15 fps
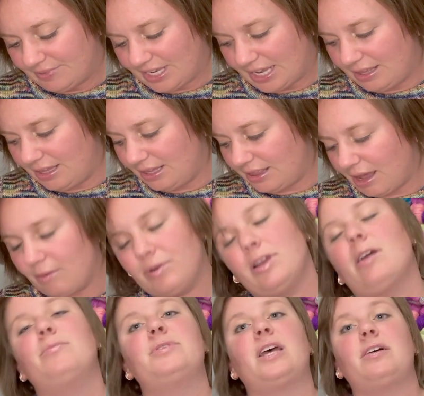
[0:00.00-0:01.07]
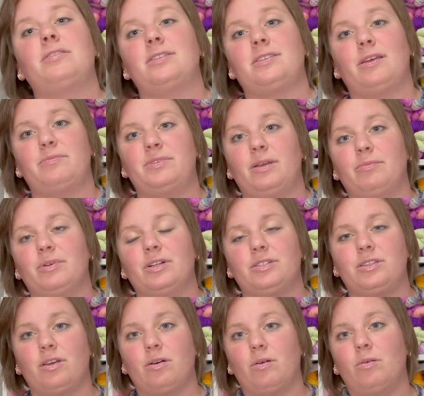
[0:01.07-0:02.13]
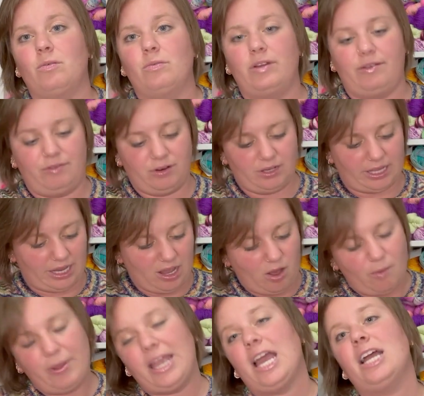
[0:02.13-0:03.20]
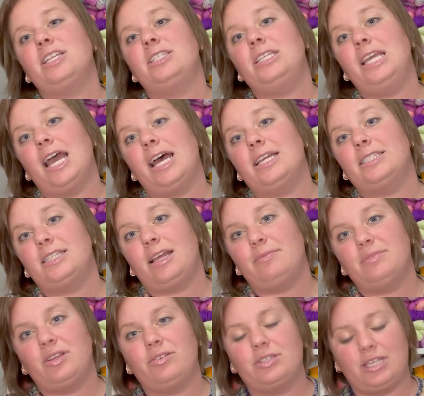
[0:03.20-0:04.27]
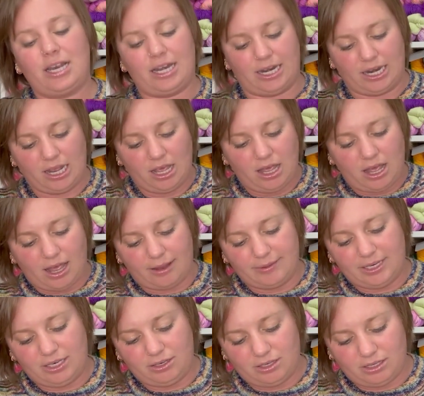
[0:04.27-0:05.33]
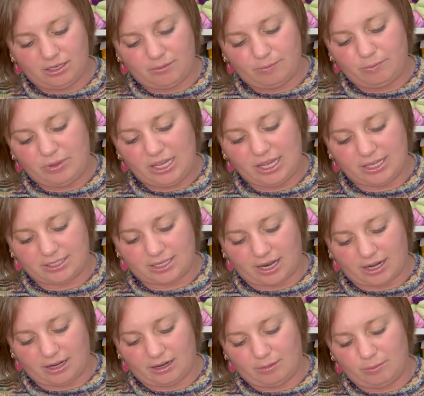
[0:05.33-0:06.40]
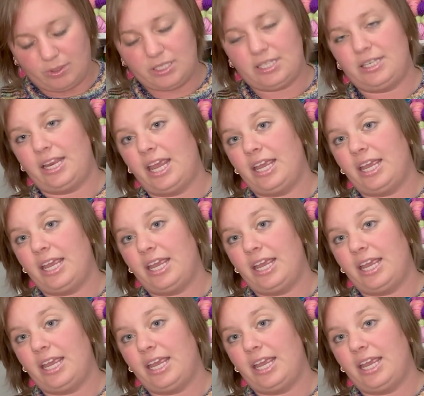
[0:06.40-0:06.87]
I think that one comes out in September. So if you're like, oh my gosh, yes, I'm so excited. I mean, be excited, but stay